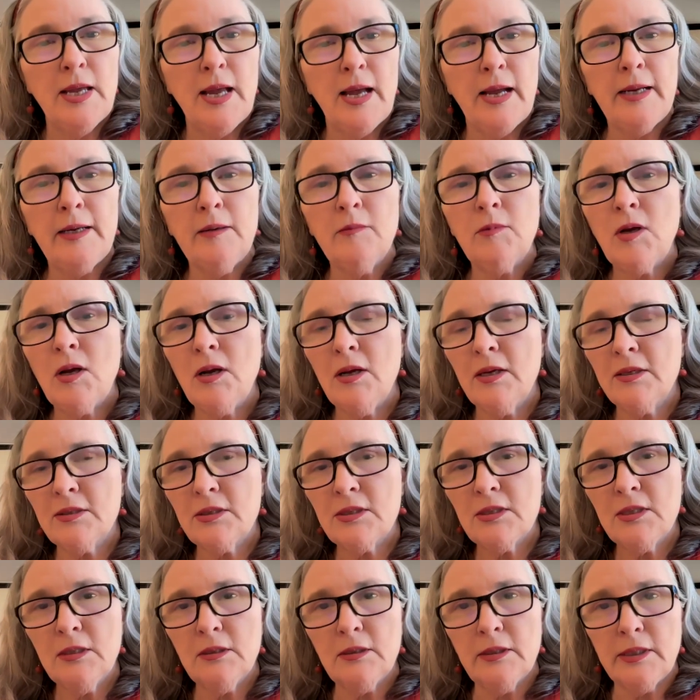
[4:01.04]
I am
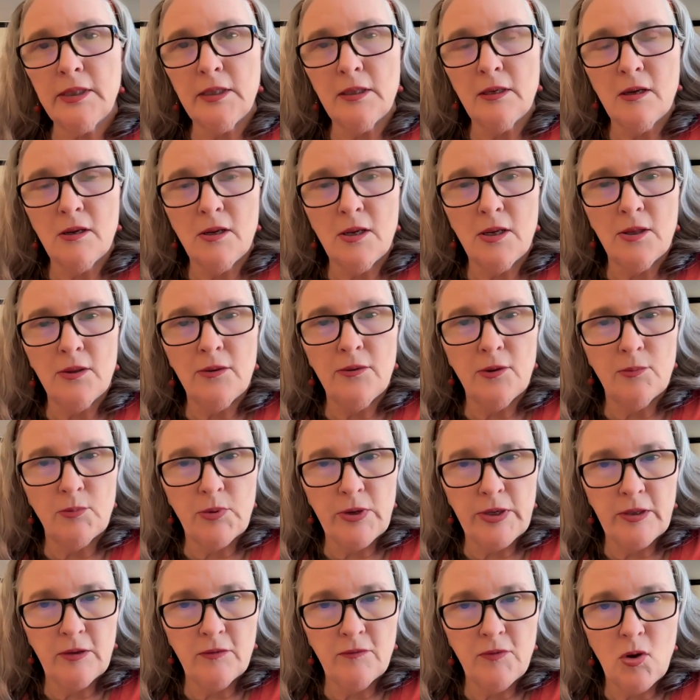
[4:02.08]
constantly on the
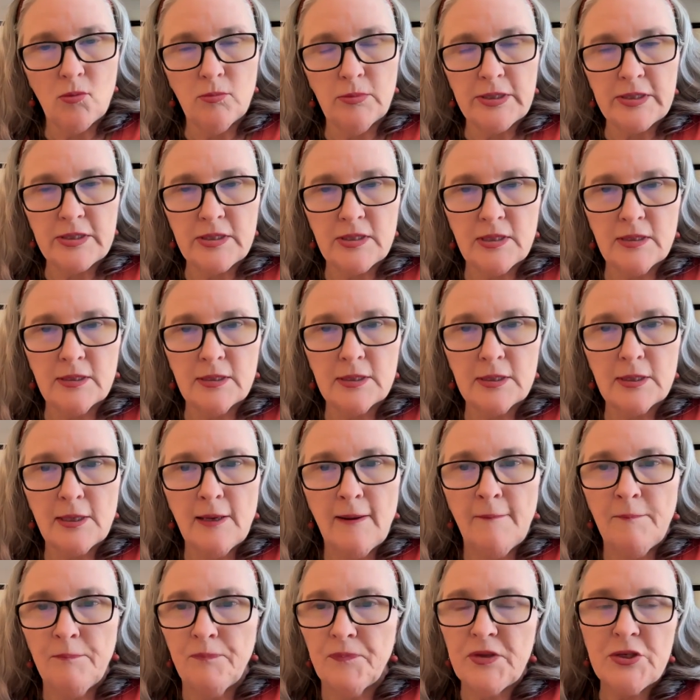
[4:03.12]
brink of homelessness.
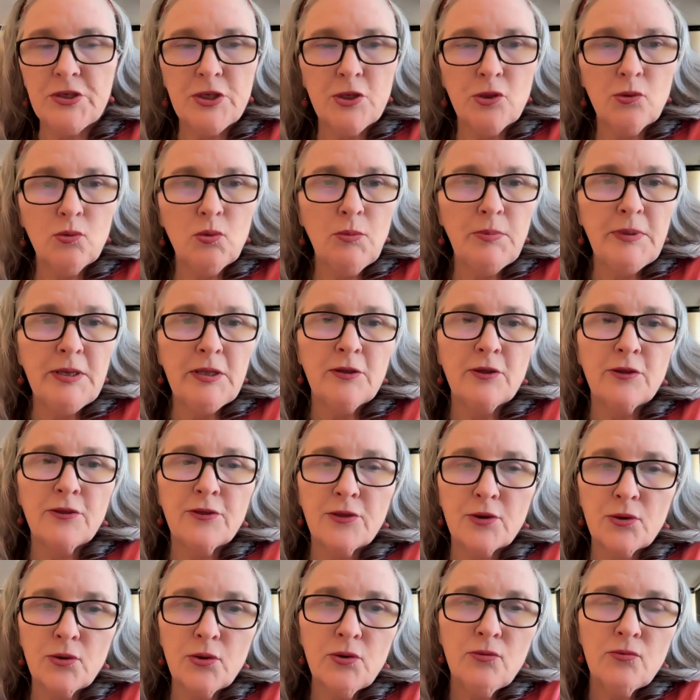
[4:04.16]
This year will be the
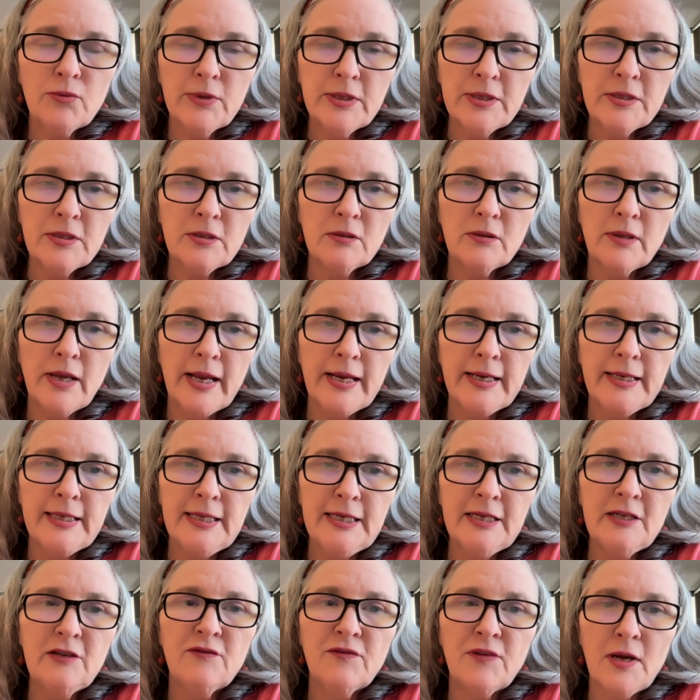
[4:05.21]
third rental I
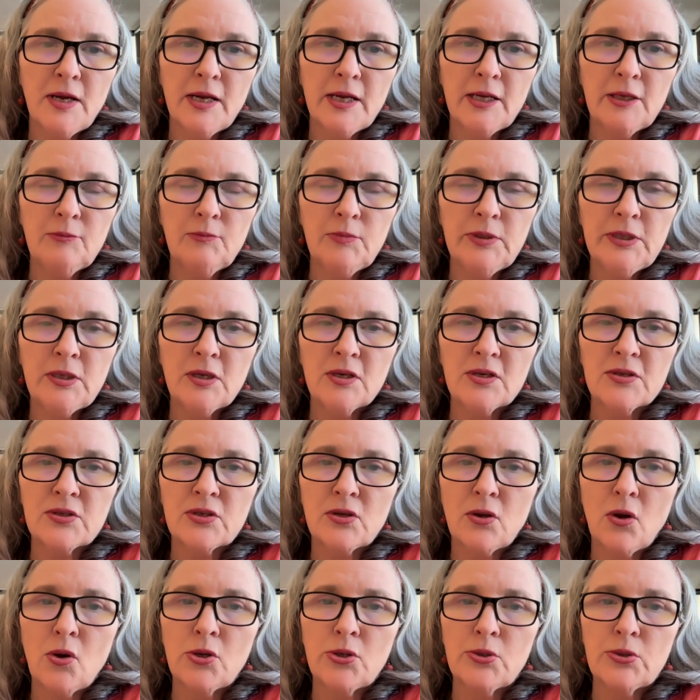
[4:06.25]
need to find because
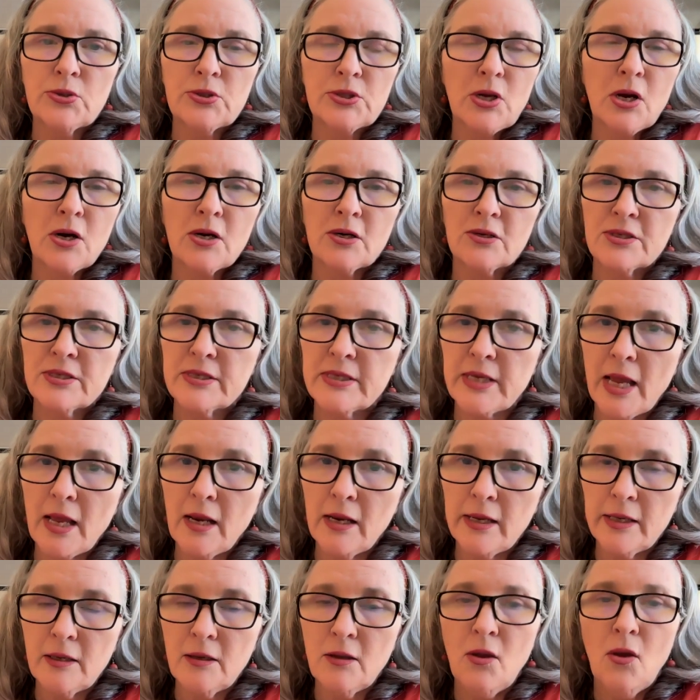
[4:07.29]
owners are
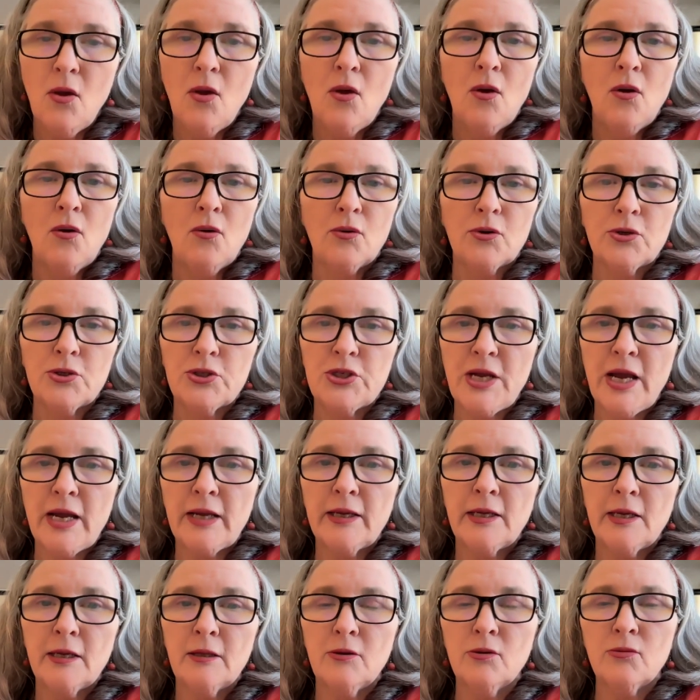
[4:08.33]
selling or
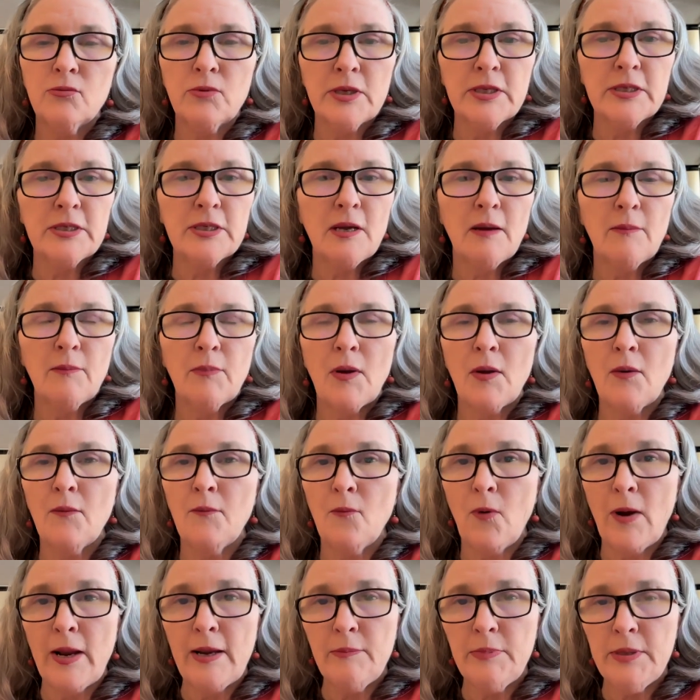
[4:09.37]
jacking the rent up
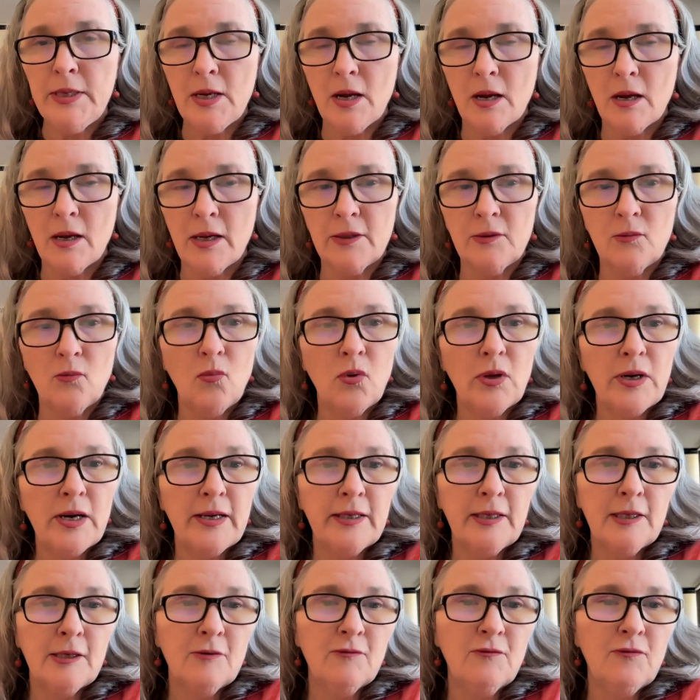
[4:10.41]
way beyond what I
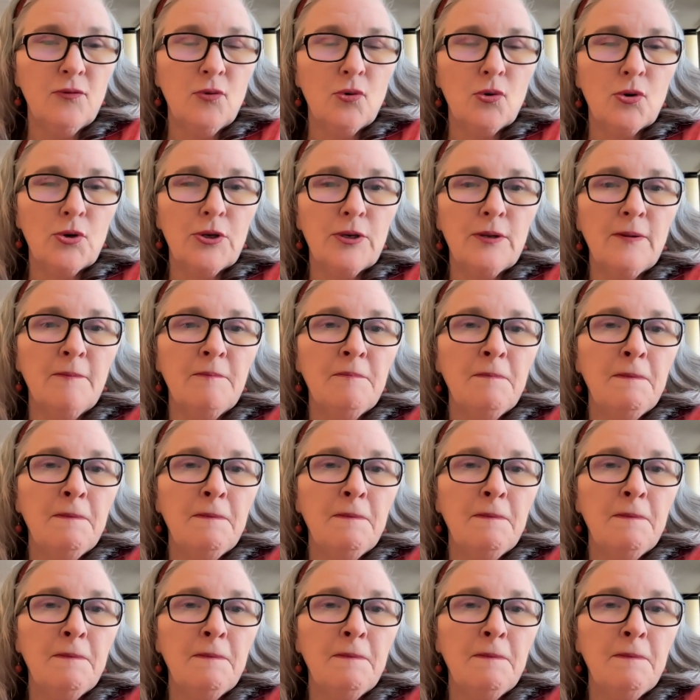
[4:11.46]
can afford.